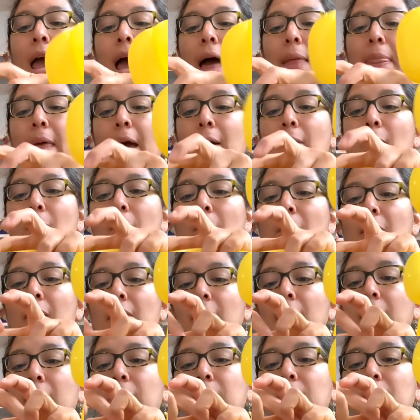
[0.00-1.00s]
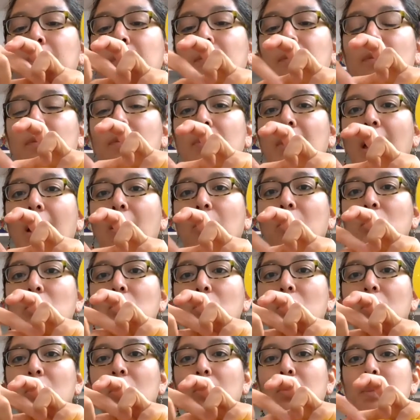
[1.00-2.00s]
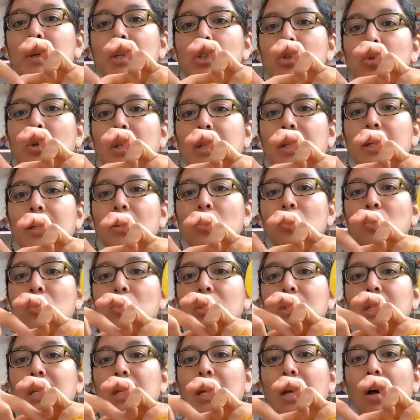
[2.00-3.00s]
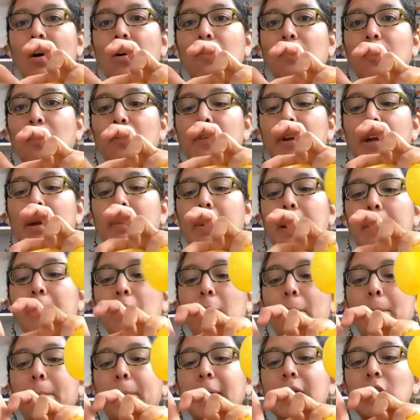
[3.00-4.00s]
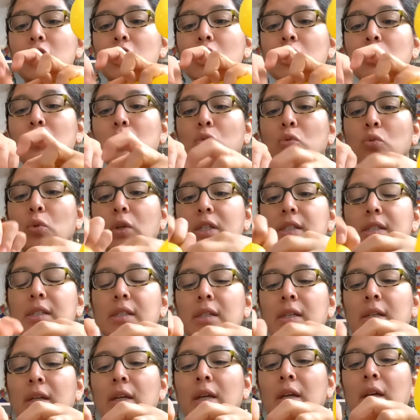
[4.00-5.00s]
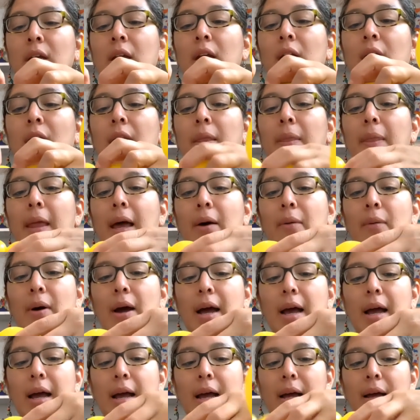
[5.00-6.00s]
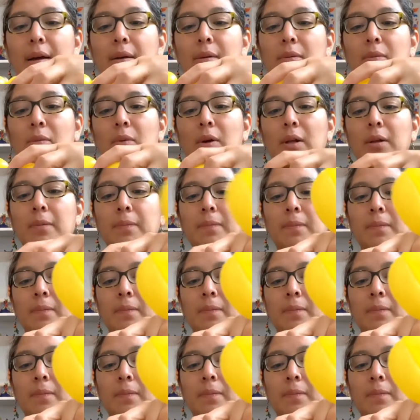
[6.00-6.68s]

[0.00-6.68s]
and now, now you visually you see, oh, four finger bubble, pinch, twist. Now, well,